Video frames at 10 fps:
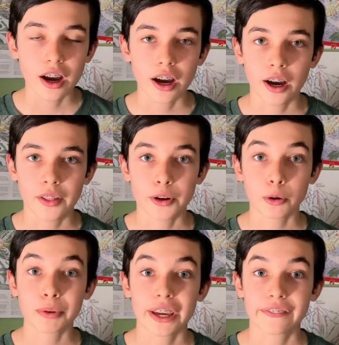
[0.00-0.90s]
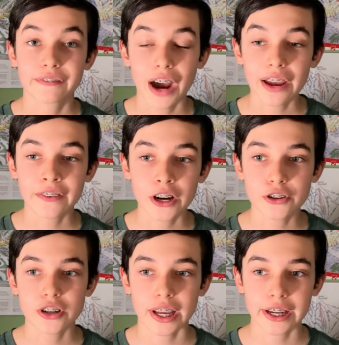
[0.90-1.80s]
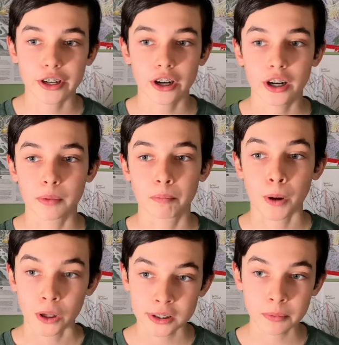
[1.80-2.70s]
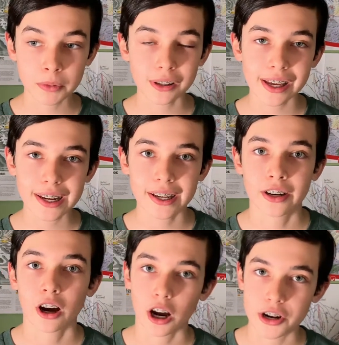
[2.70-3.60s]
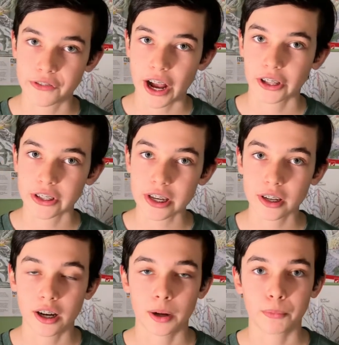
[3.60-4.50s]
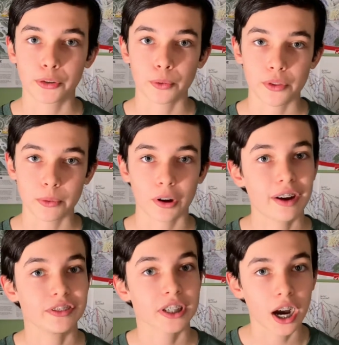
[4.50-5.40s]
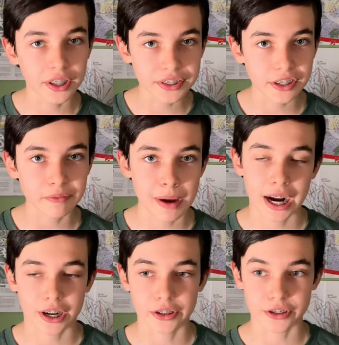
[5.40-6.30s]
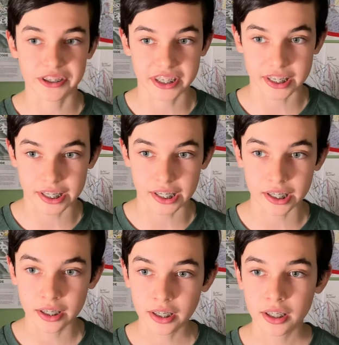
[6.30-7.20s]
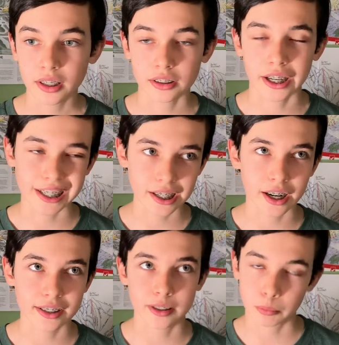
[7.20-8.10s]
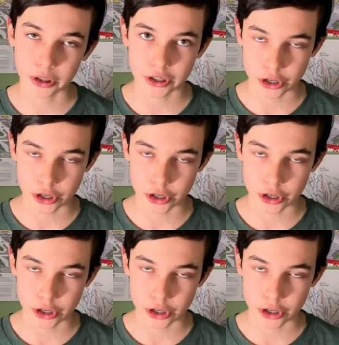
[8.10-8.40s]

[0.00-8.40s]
There will be a 500-acre balsam glade in Hodge Valley, so they will have tons of backcountry skiing, like similar to